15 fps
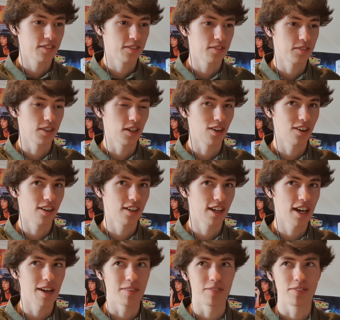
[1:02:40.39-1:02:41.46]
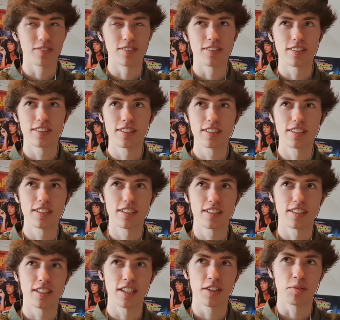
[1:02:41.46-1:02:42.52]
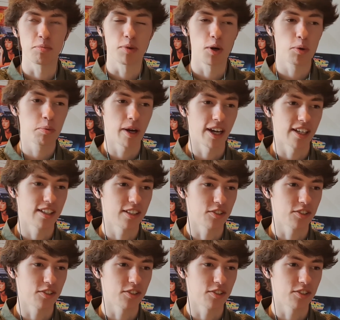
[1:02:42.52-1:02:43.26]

We got Neil Mopey to